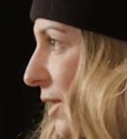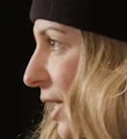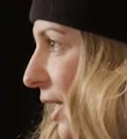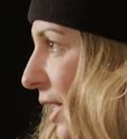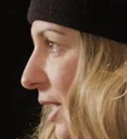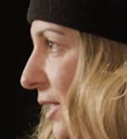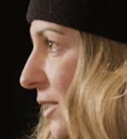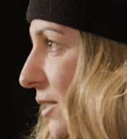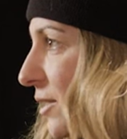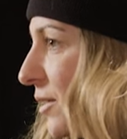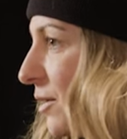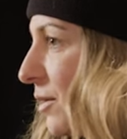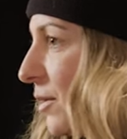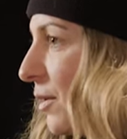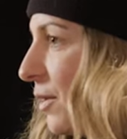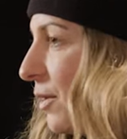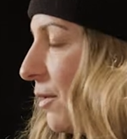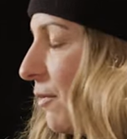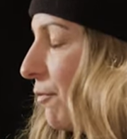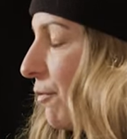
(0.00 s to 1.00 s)
that
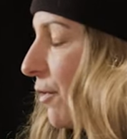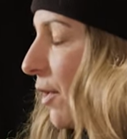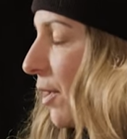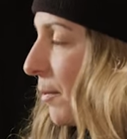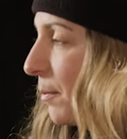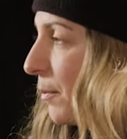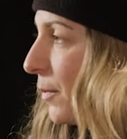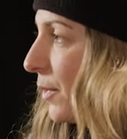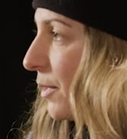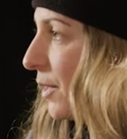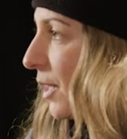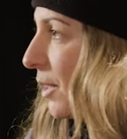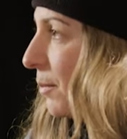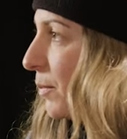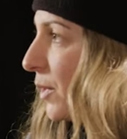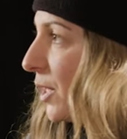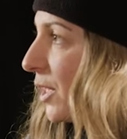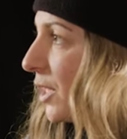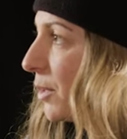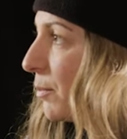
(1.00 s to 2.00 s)
from them
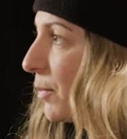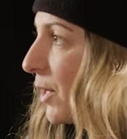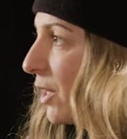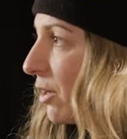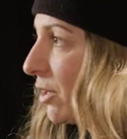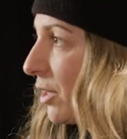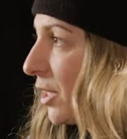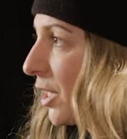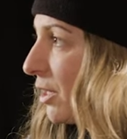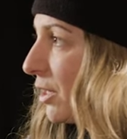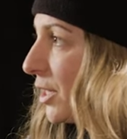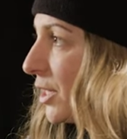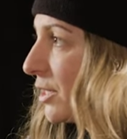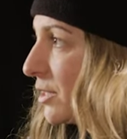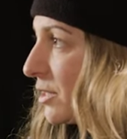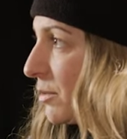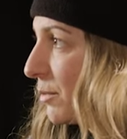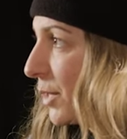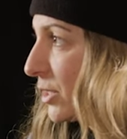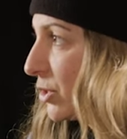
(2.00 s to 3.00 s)
being parallel
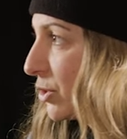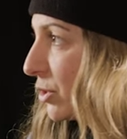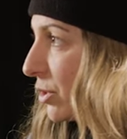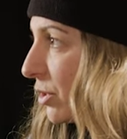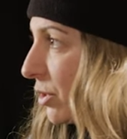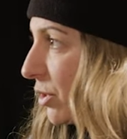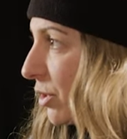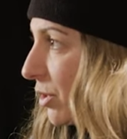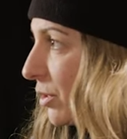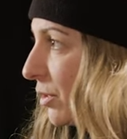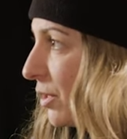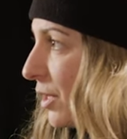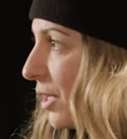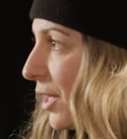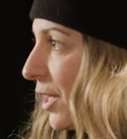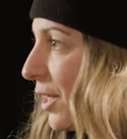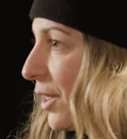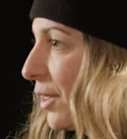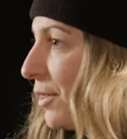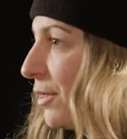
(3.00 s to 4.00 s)
and symmetrical,
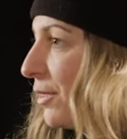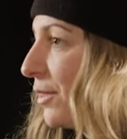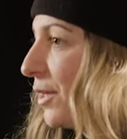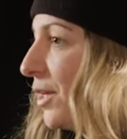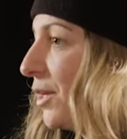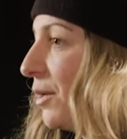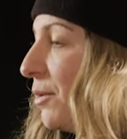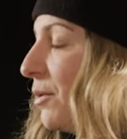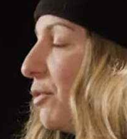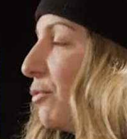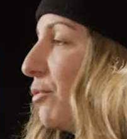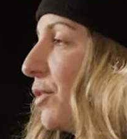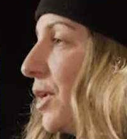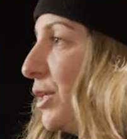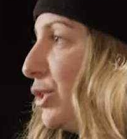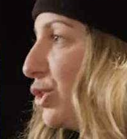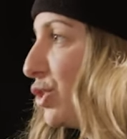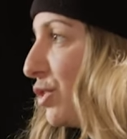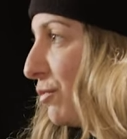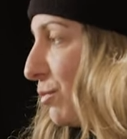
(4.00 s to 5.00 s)
the
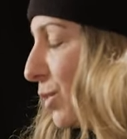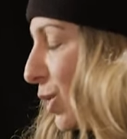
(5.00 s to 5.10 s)
range of